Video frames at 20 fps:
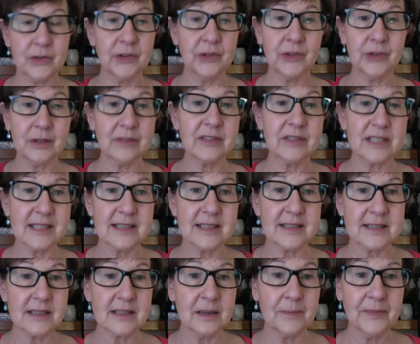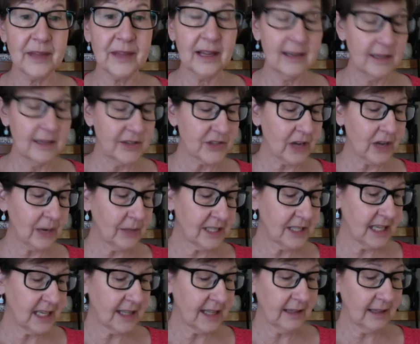nervous system. So I would
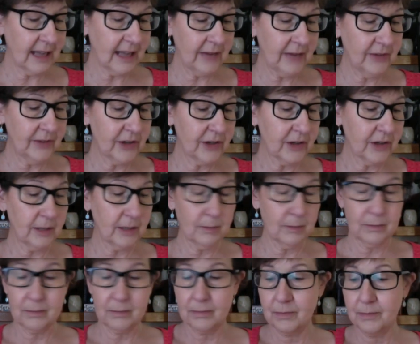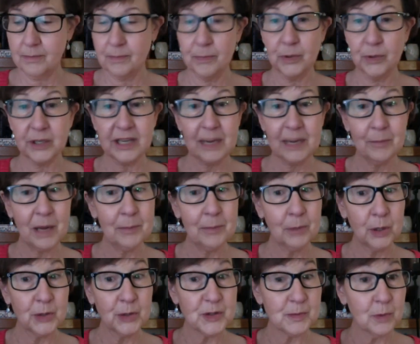take the lavender and put it at my
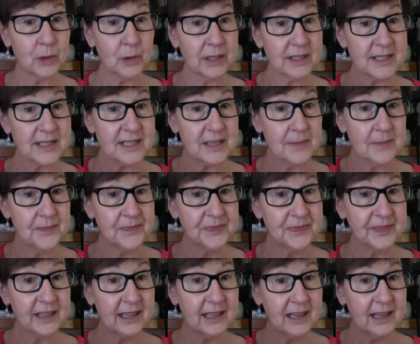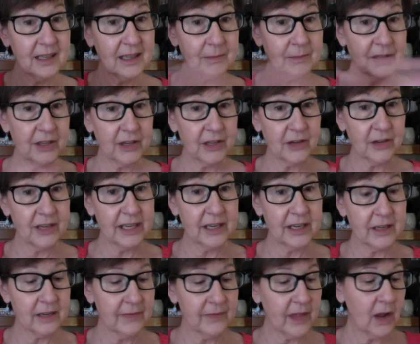pulse points,
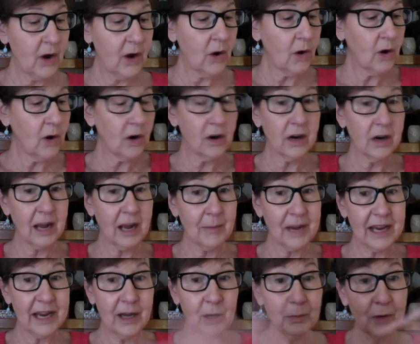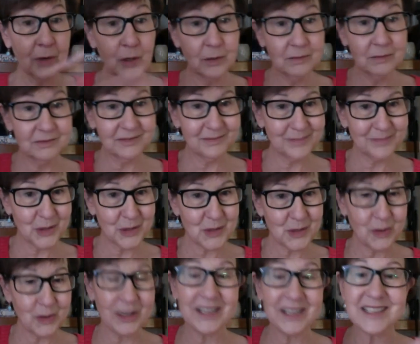here, or at my elbow pulse
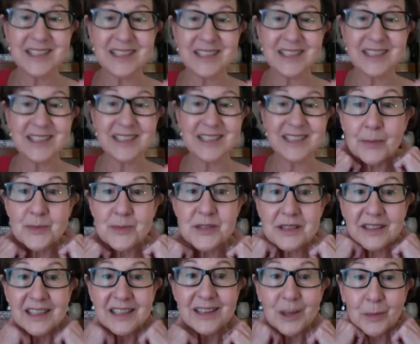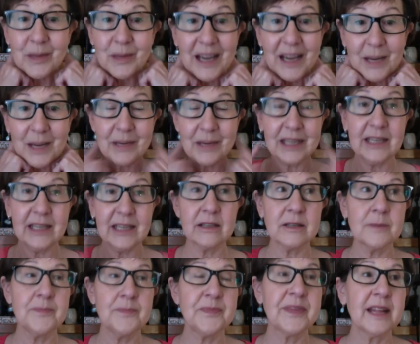points, sometimes, behind my ear.
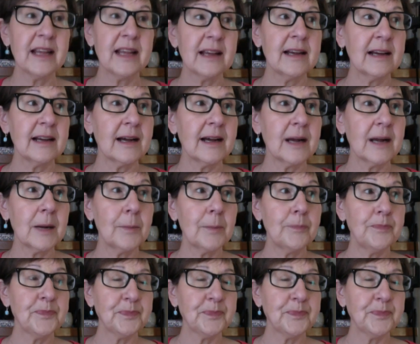And